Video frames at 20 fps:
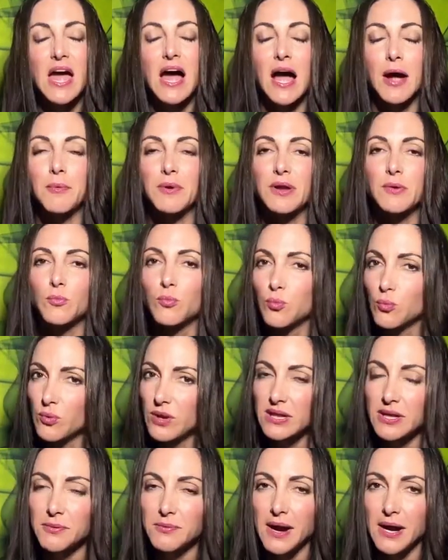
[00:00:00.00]
I would
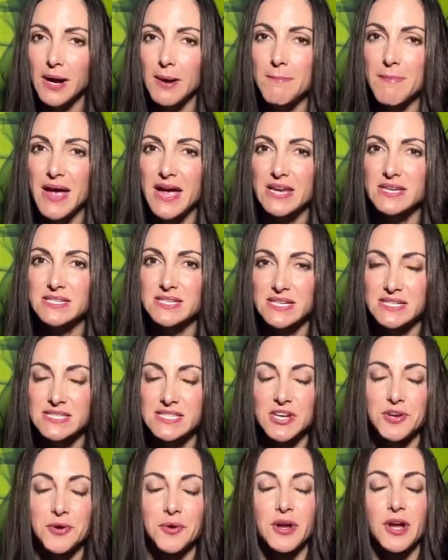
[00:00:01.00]
really recommend
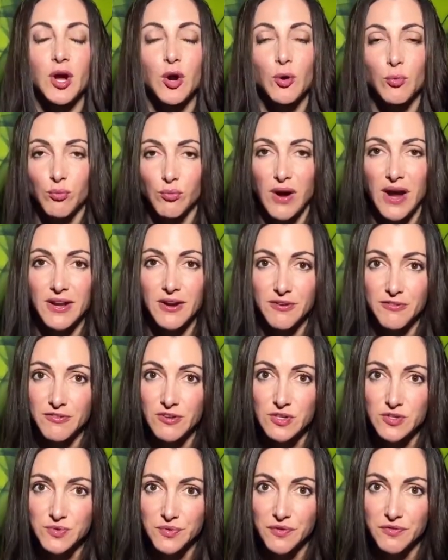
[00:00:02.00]
considering a right of
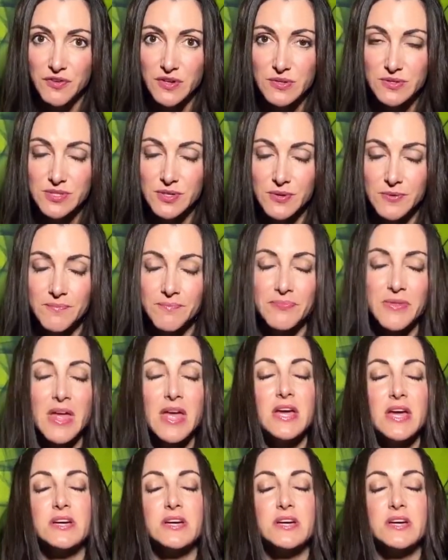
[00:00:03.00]
first refusal.